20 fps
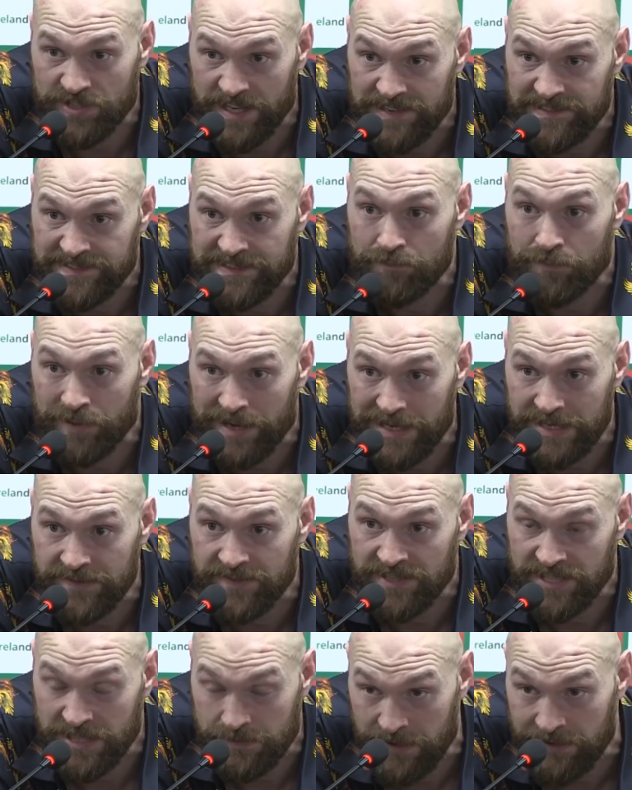deeds in
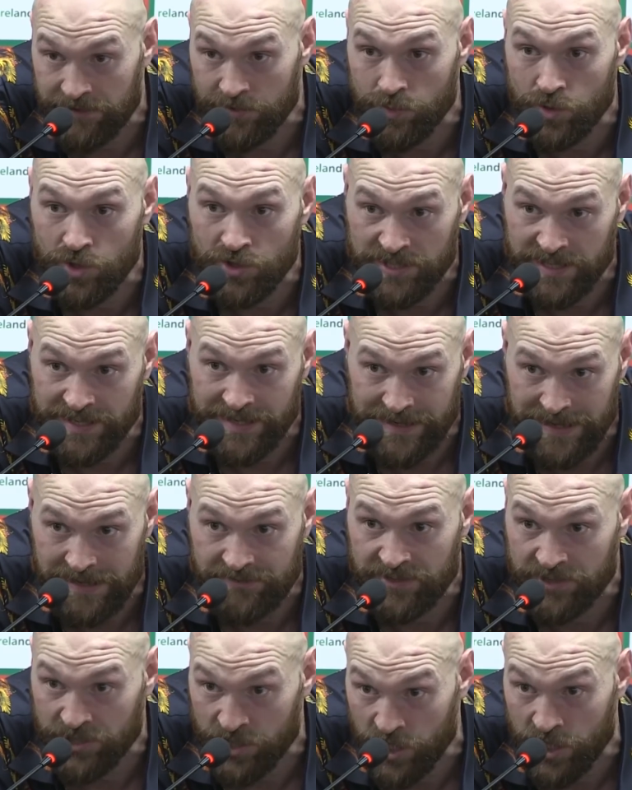private and you'll be rewarded in
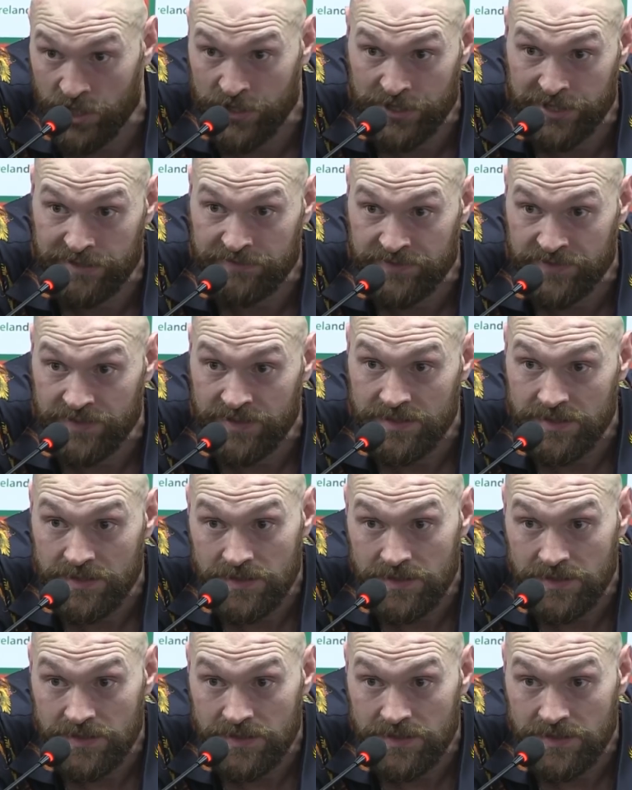heaven, not on earth.